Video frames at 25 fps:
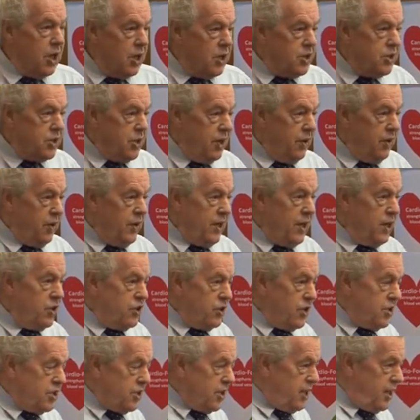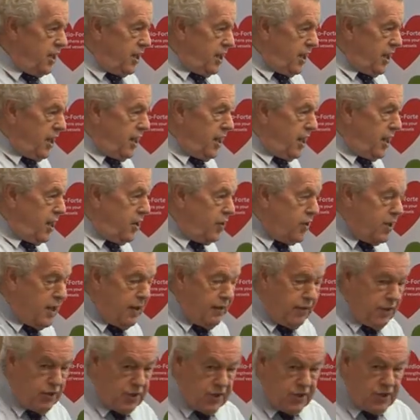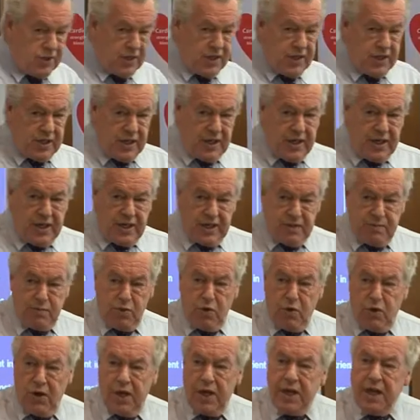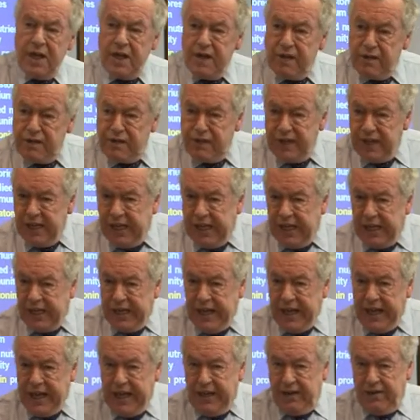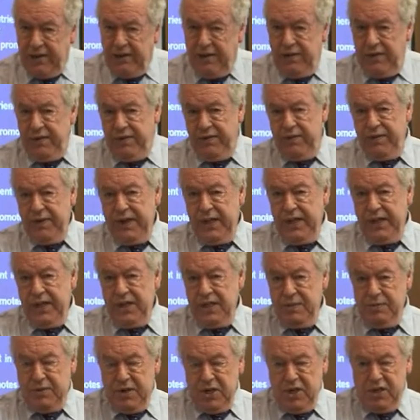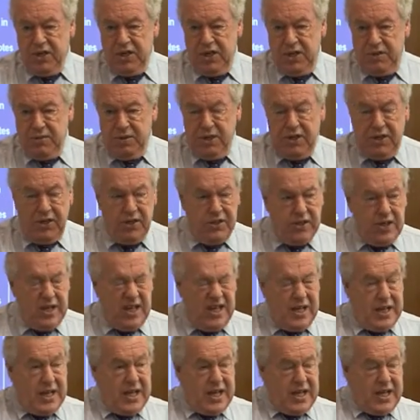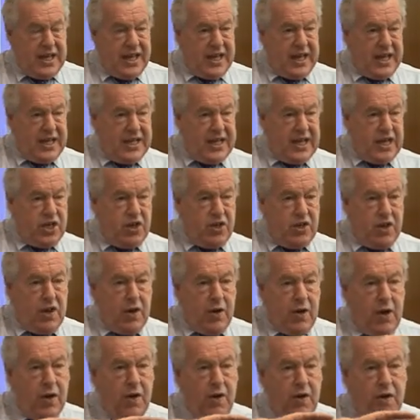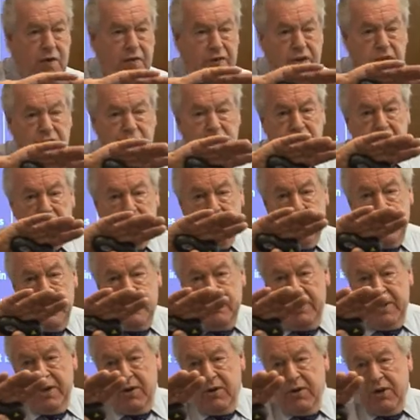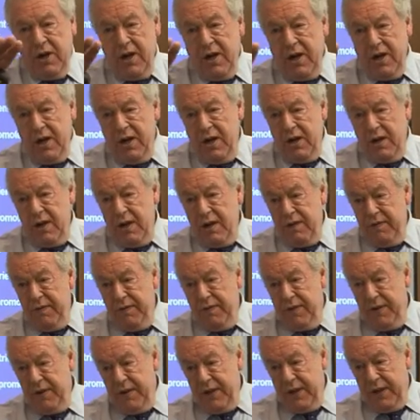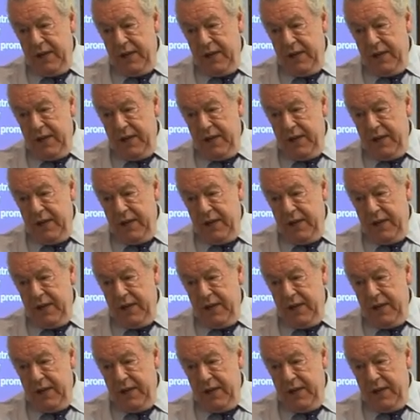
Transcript: So interestingly, low levels of serotonin is more feeling down, feeling depression, blues, and then you go over the top of the bell curve,